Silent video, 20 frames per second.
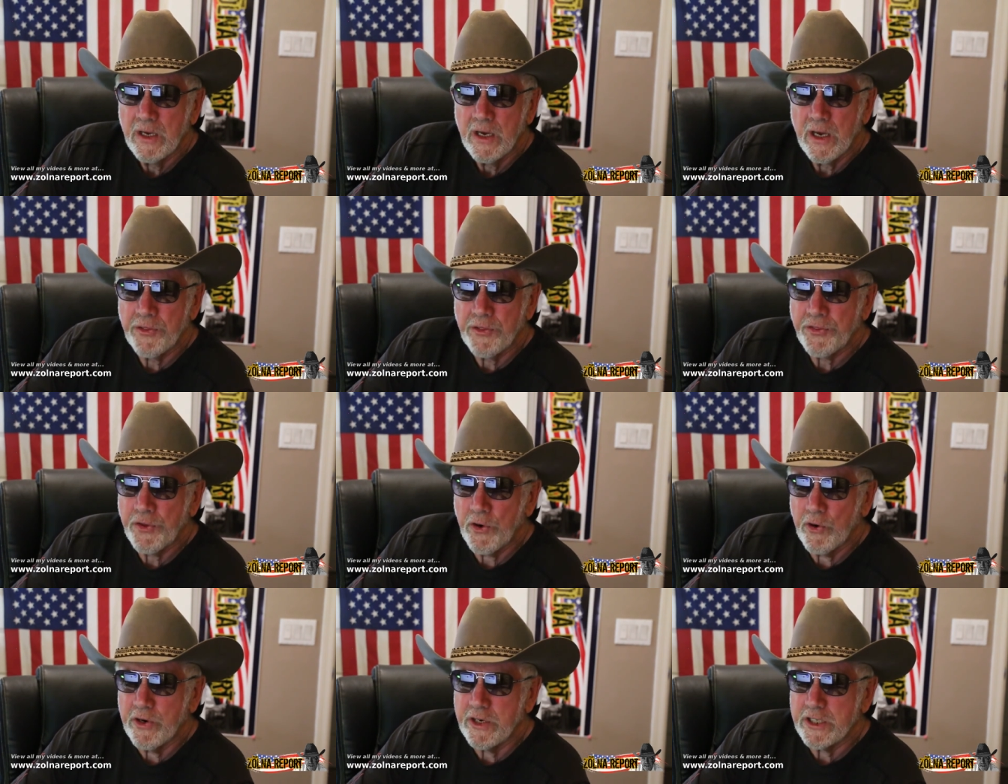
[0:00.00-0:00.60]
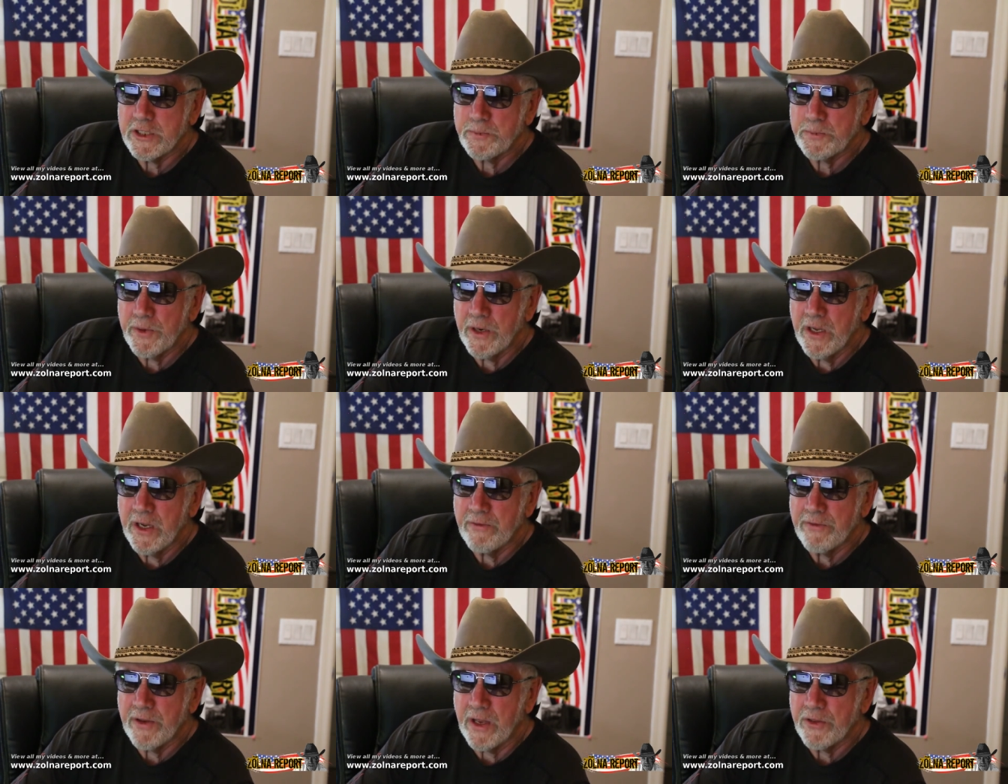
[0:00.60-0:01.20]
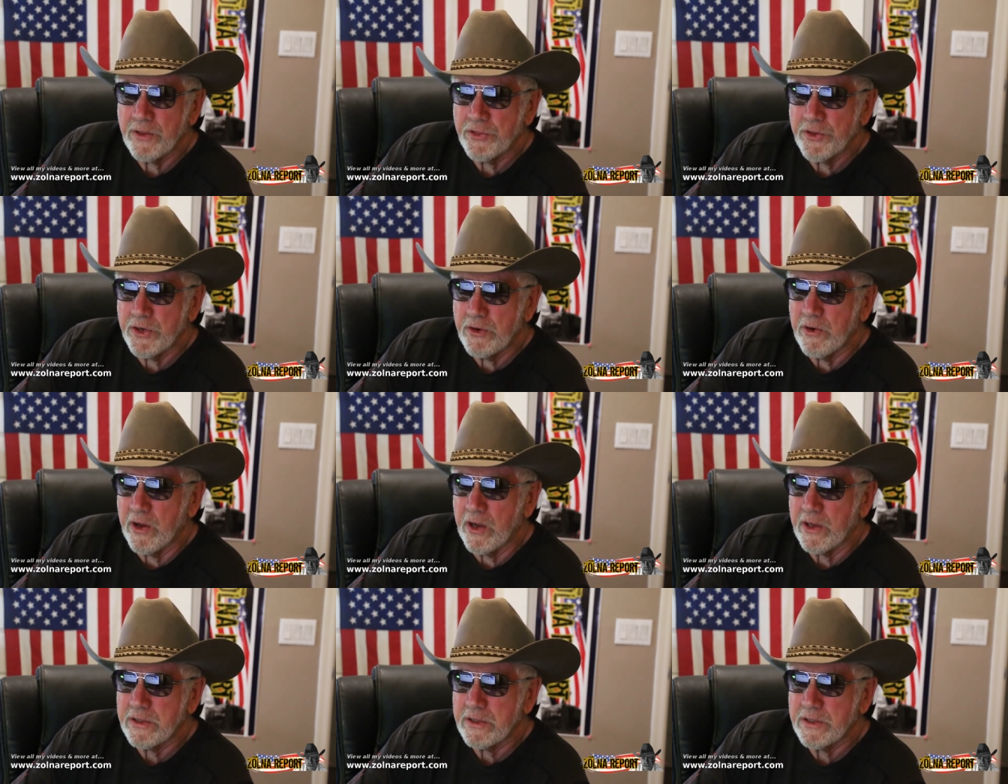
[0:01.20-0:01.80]
Authorities believe that
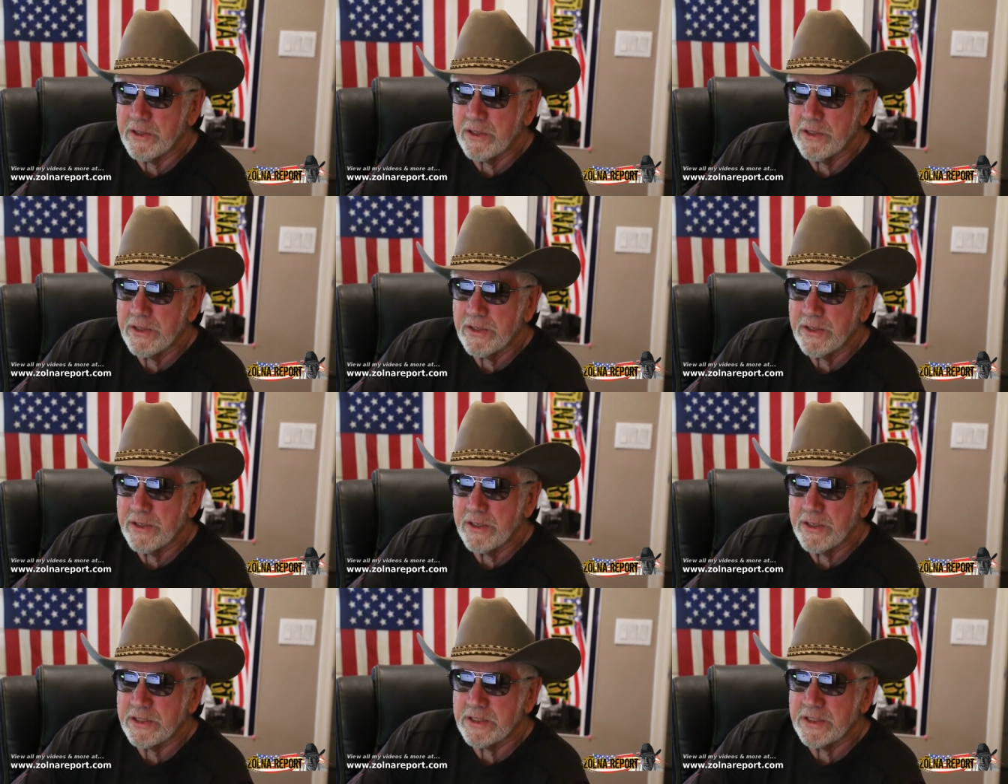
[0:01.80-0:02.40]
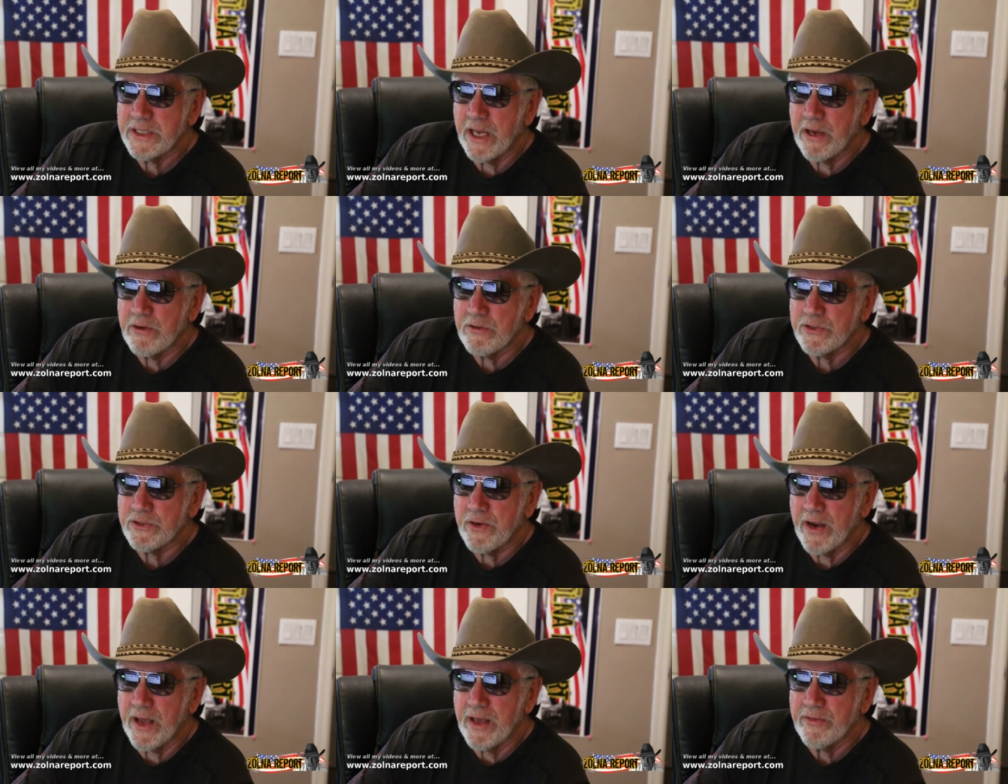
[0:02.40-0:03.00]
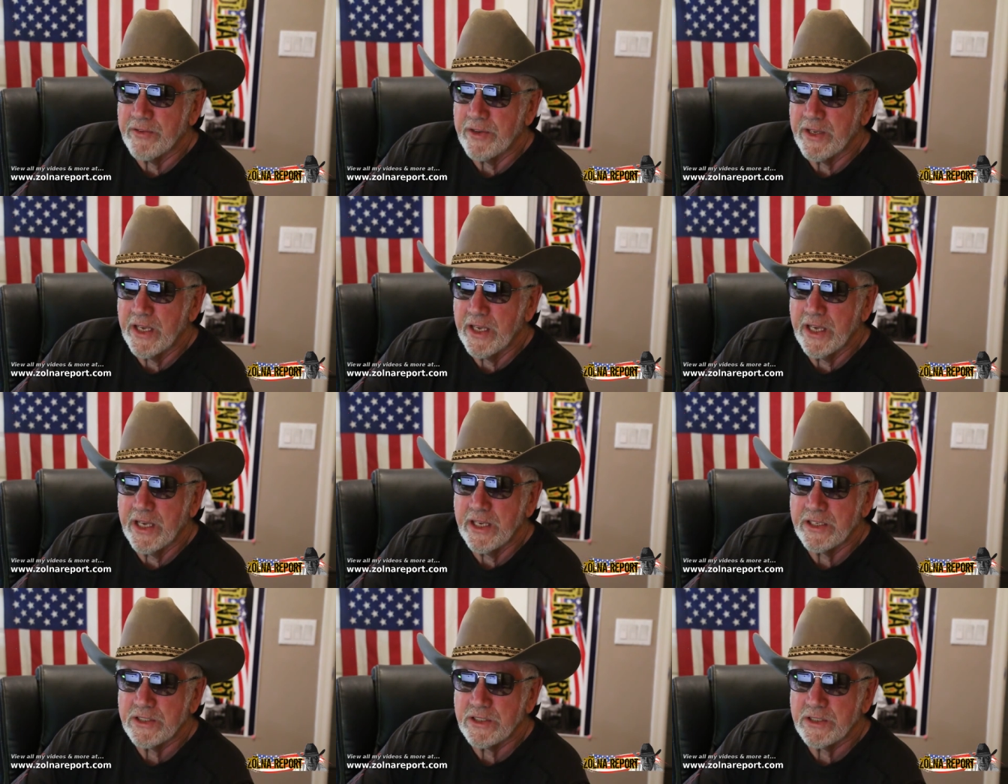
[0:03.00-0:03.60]
Theriot is now driving
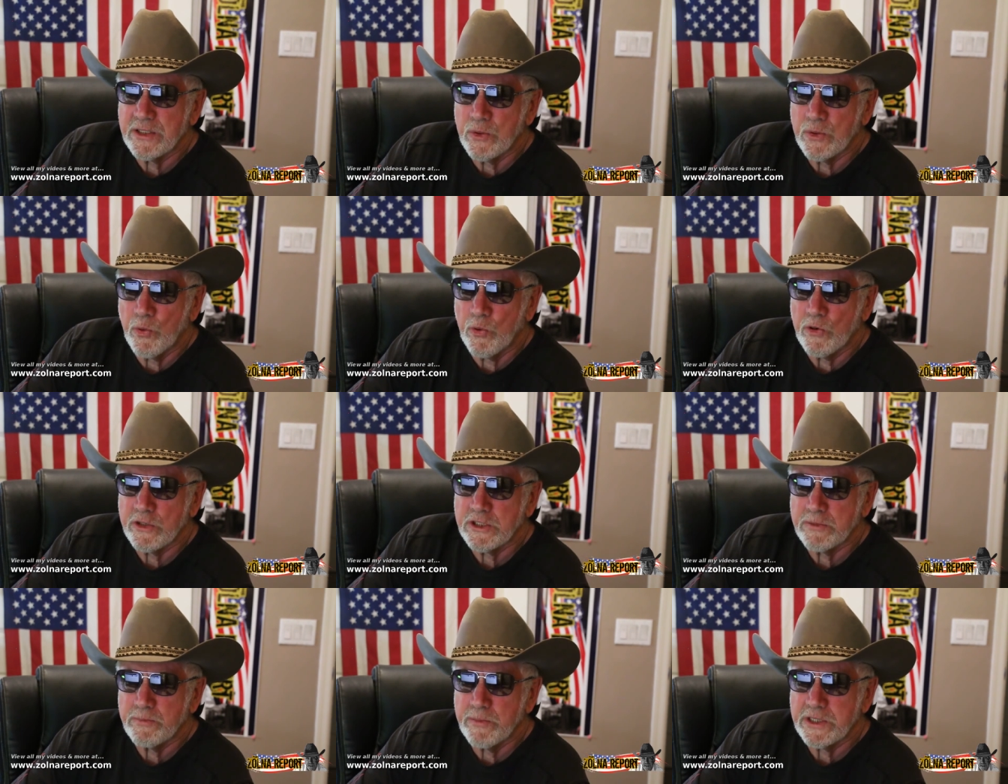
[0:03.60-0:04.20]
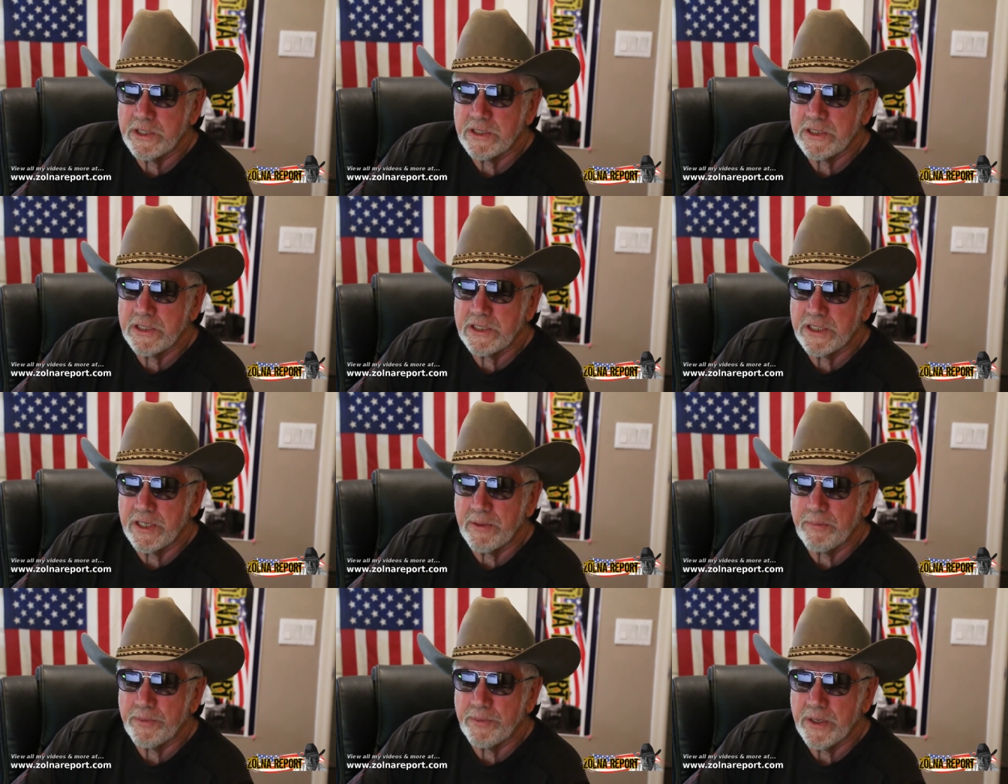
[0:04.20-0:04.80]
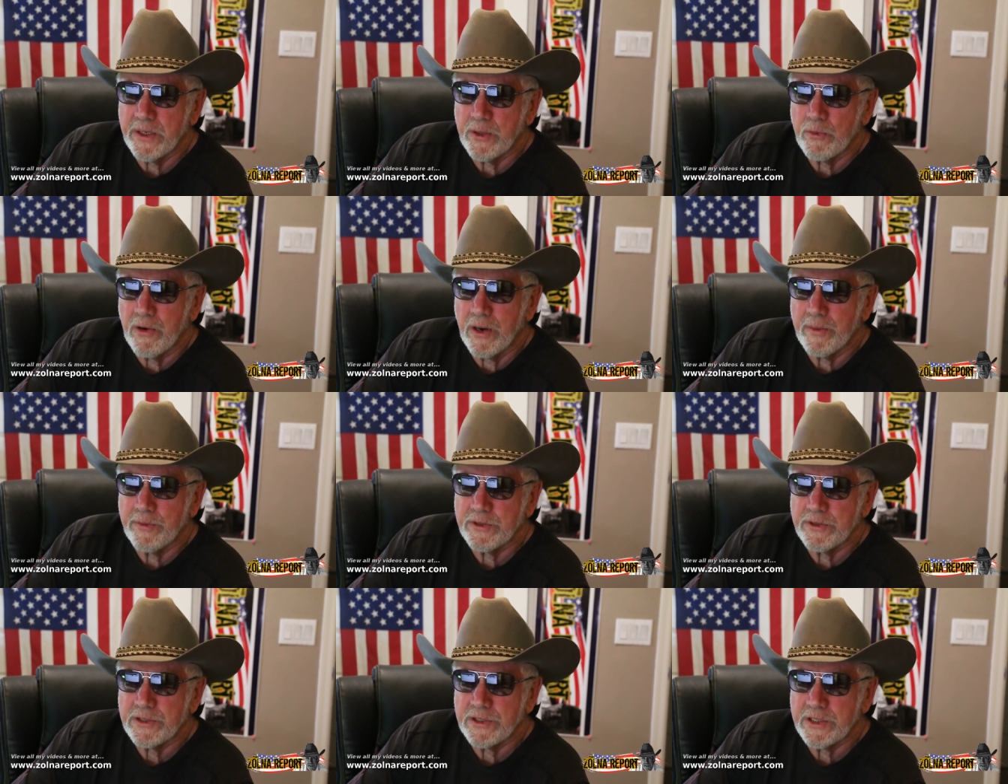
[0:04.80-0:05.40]
east towards Mississippi,
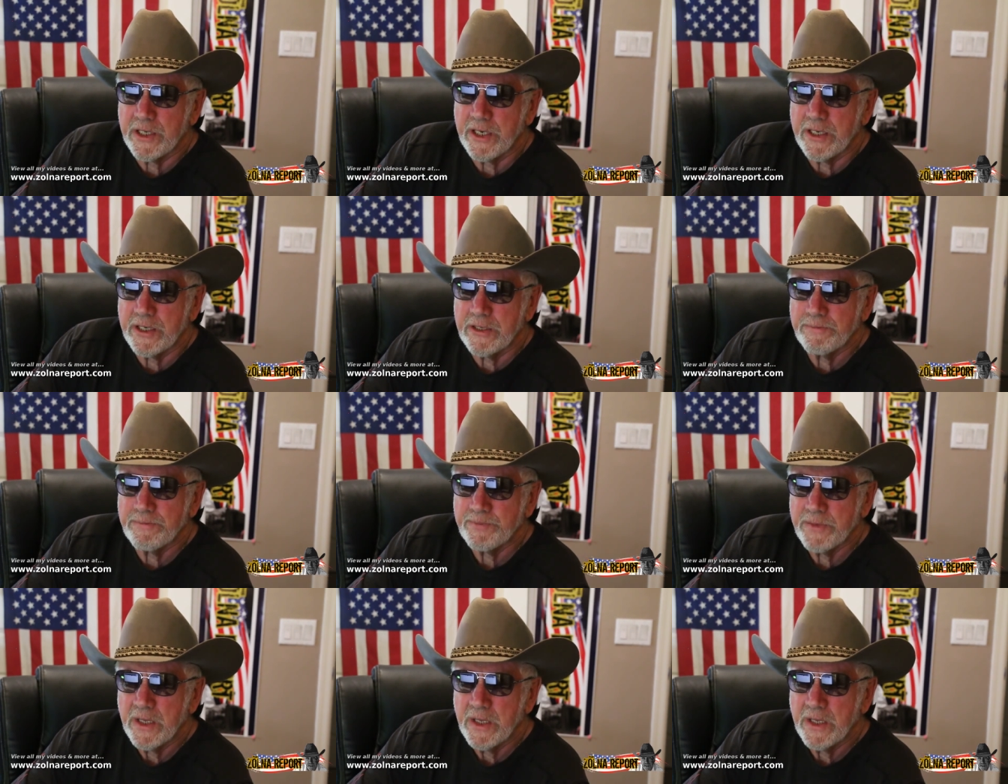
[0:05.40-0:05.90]
Weber said.